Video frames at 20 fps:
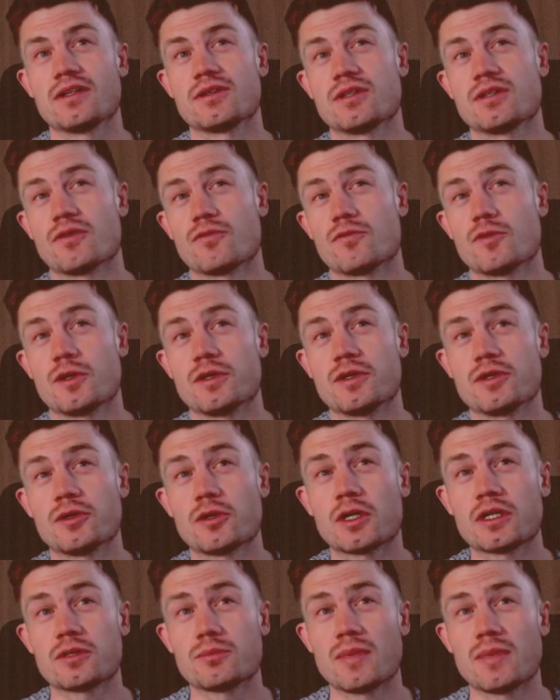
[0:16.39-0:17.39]
there were
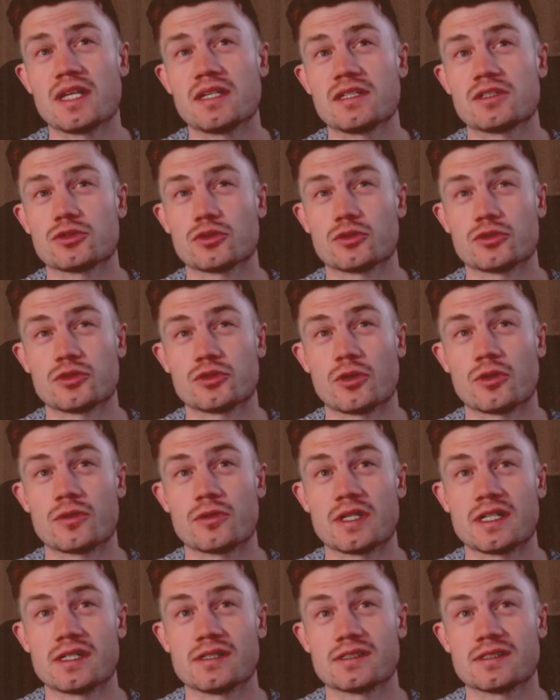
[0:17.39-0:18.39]
not many
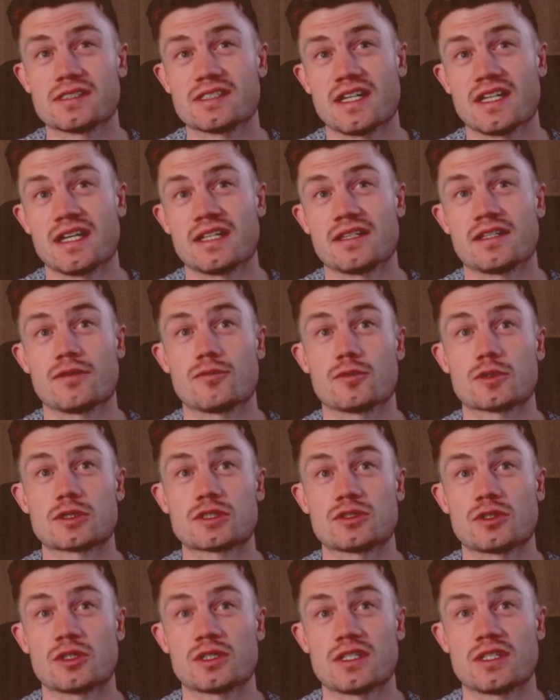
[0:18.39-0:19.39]
tutorials and there was
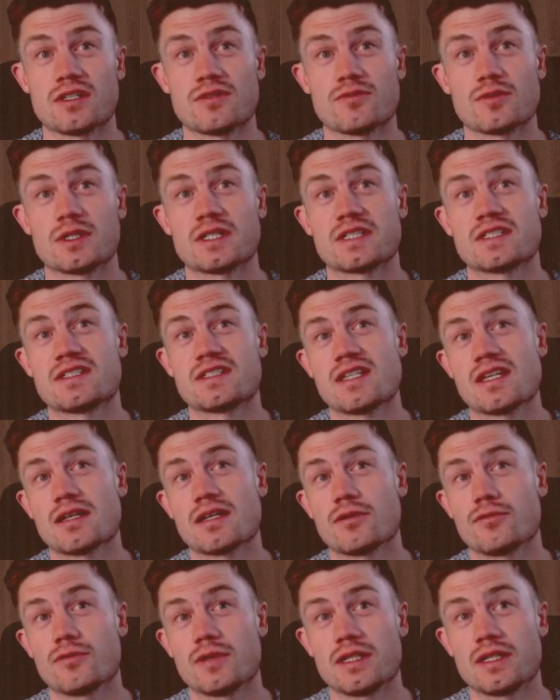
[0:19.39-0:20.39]
not even a
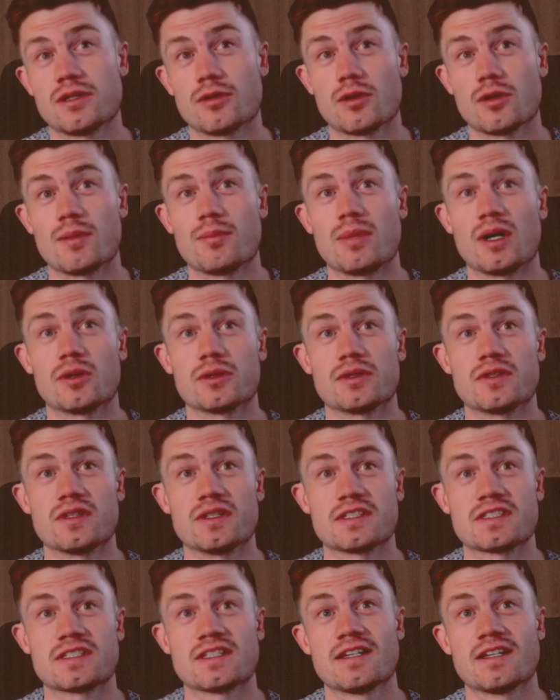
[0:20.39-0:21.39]
single video about
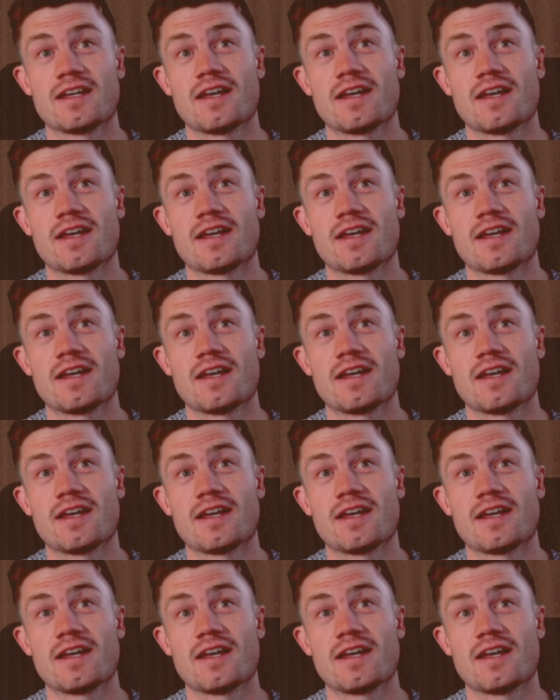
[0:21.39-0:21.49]
this,